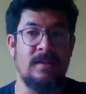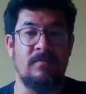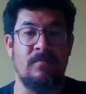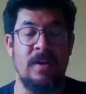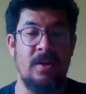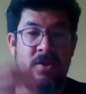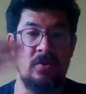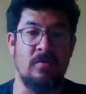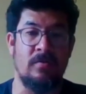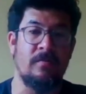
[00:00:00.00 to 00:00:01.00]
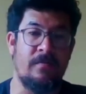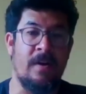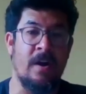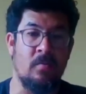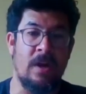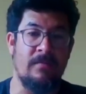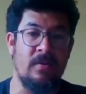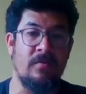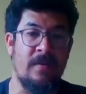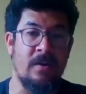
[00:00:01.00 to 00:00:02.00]
reach whatever
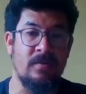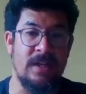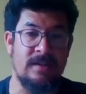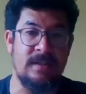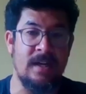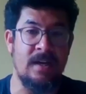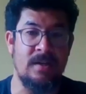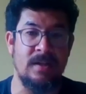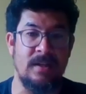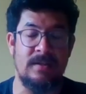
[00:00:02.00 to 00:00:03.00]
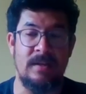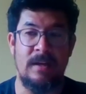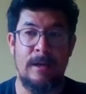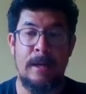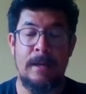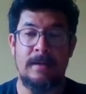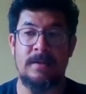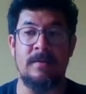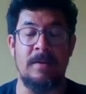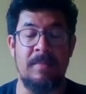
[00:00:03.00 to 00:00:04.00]
your final destination is.
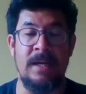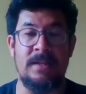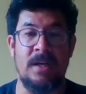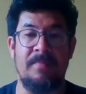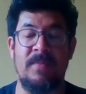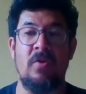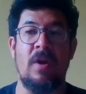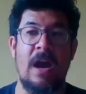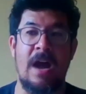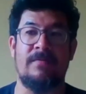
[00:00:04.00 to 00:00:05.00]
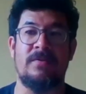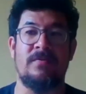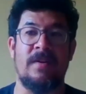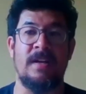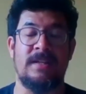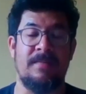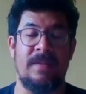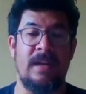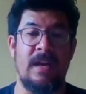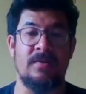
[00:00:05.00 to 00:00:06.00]
So in the meantime, you have to find
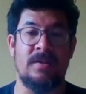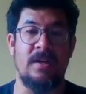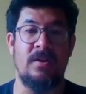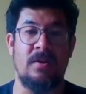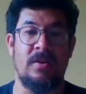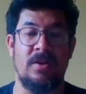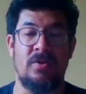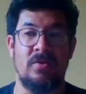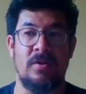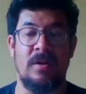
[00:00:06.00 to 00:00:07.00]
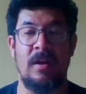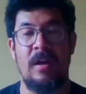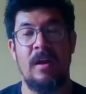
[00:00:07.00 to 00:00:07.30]
something else that you can enjoy.